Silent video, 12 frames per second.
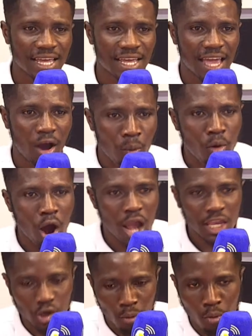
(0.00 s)
Omo
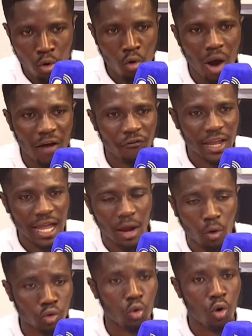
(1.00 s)
ayiro mo hu Africa,
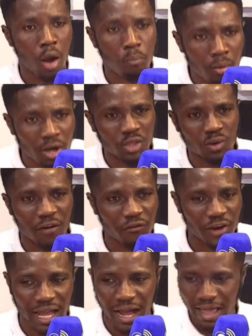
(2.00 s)
koto ko ebo mo di
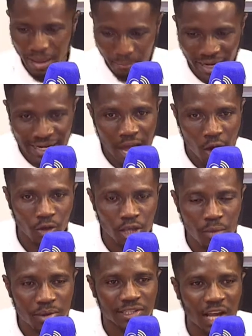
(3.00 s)
Africa. But now, ye
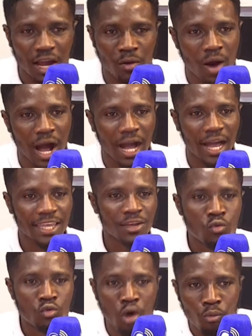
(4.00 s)
bisa e hu a, ye
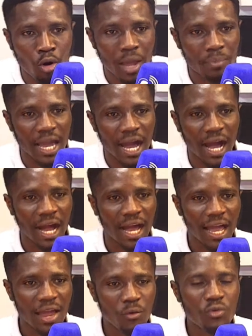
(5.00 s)
hu mo ba bia.
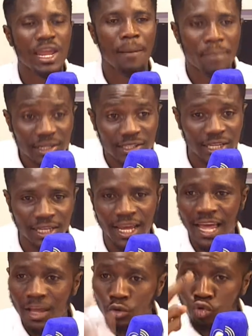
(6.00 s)
We are missing
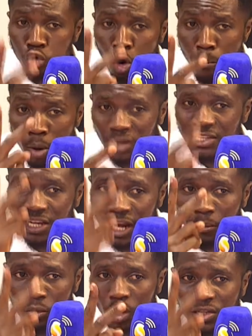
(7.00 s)
two most
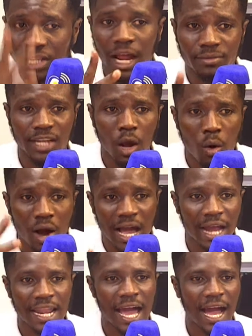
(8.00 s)
glamorous clubs our
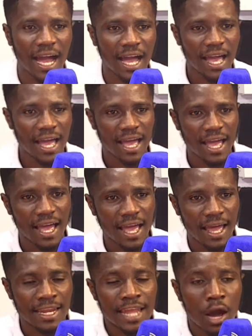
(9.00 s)
Ghana.
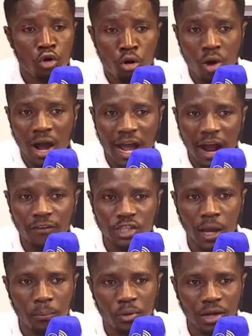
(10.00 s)
Ni e hu mo CAF
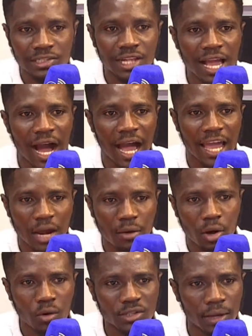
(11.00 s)
Champions League, e ya re
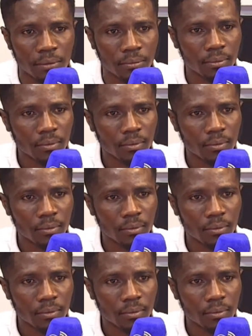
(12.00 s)
hu sem.